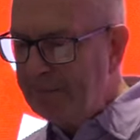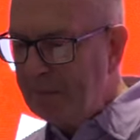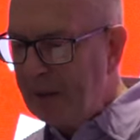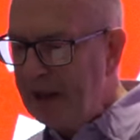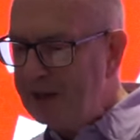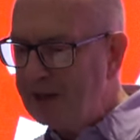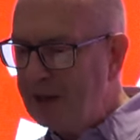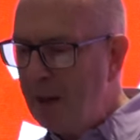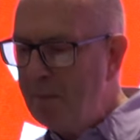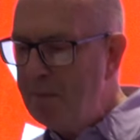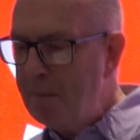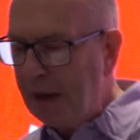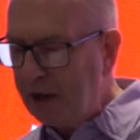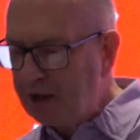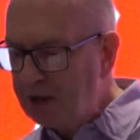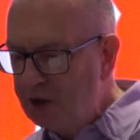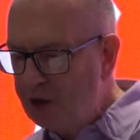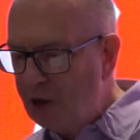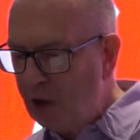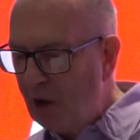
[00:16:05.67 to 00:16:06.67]
is a
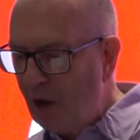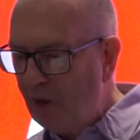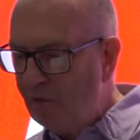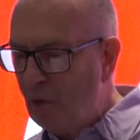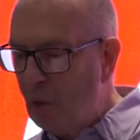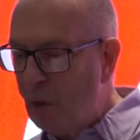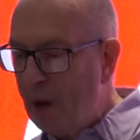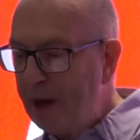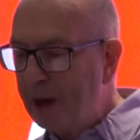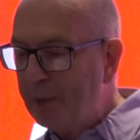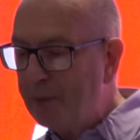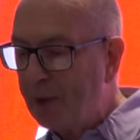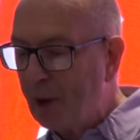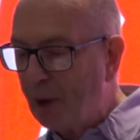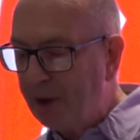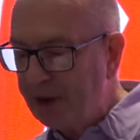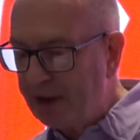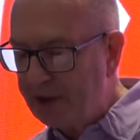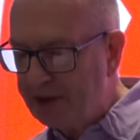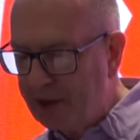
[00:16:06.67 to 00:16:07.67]
mixture of weak
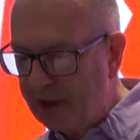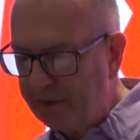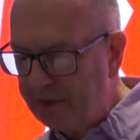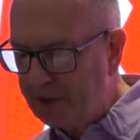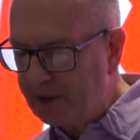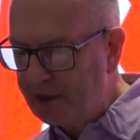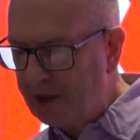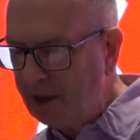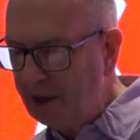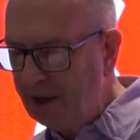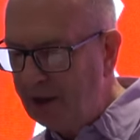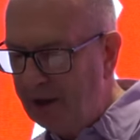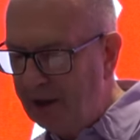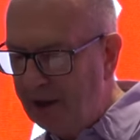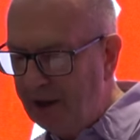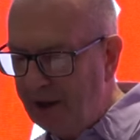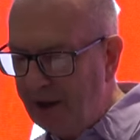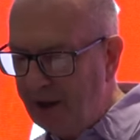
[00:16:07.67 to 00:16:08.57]
productivity,